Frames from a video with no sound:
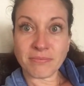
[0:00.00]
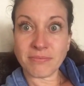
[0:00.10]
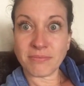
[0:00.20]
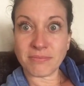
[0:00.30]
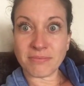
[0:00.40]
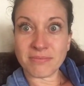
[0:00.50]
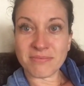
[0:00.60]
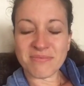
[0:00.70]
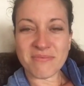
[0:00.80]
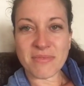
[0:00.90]
Mm.
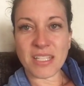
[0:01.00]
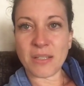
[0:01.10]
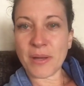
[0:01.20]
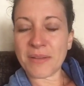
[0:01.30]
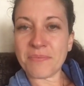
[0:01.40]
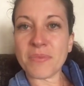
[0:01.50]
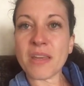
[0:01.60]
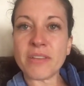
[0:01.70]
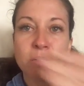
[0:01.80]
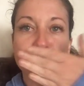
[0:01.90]
Anyway,
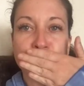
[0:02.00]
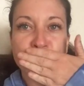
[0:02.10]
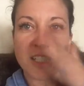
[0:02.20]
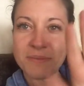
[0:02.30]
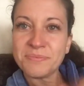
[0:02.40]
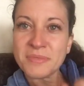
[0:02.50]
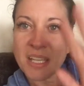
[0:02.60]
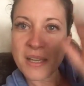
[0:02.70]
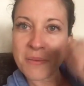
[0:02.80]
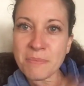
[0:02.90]
love you.
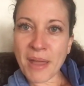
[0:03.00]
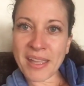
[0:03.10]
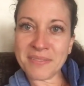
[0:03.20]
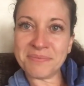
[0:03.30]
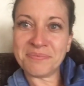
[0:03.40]
Bye.